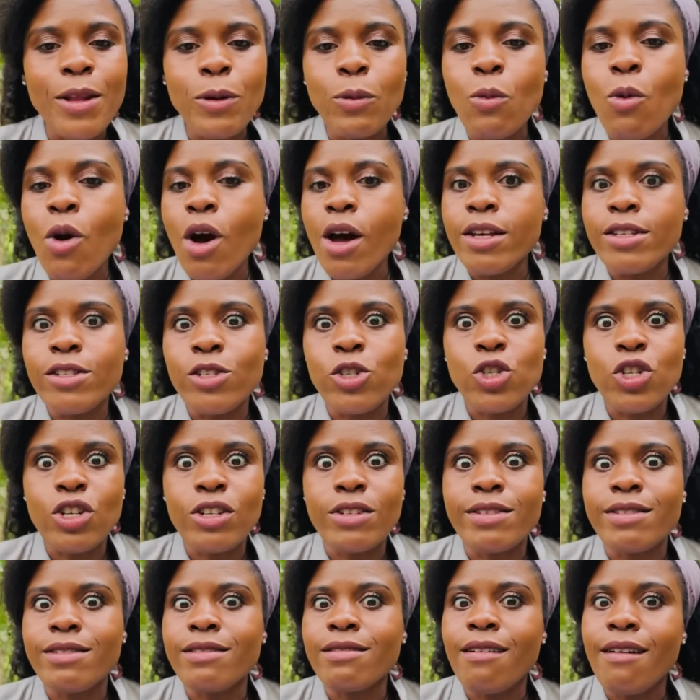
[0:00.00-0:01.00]
was
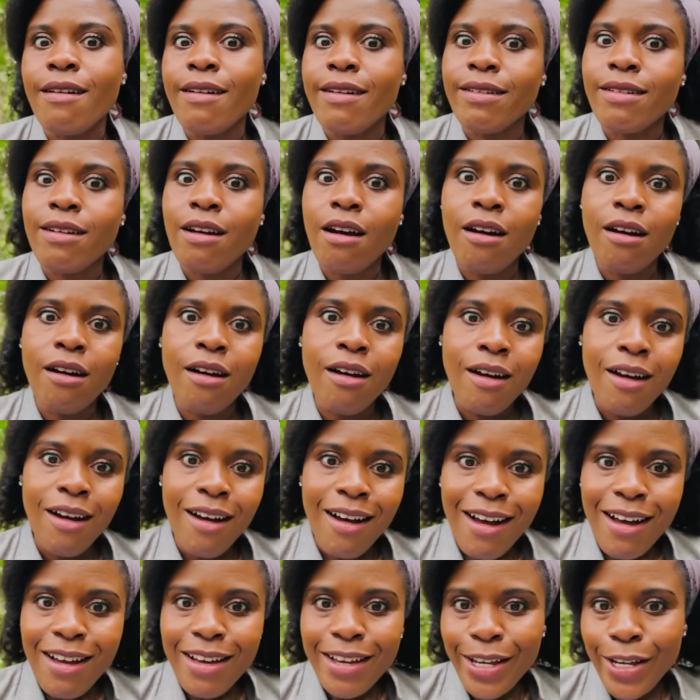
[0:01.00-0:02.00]
just like,
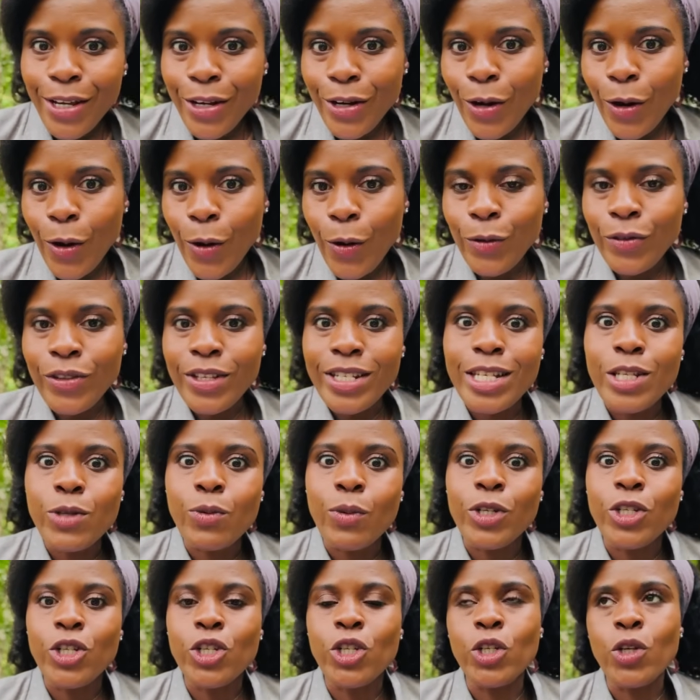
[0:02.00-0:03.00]
this is
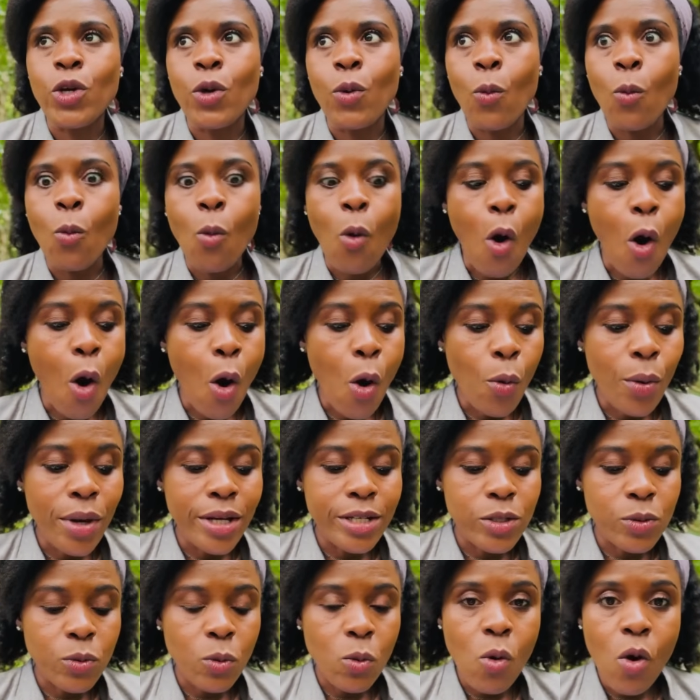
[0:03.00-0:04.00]
what she
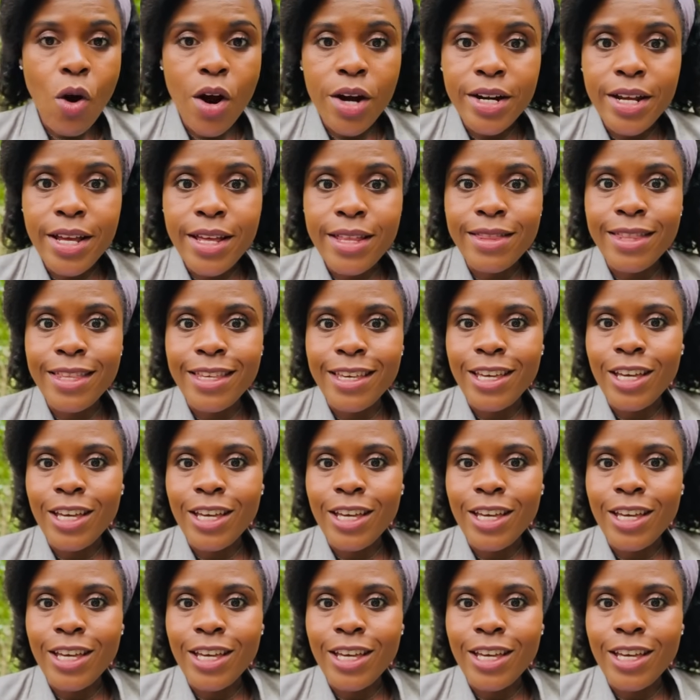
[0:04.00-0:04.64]
always wanted, the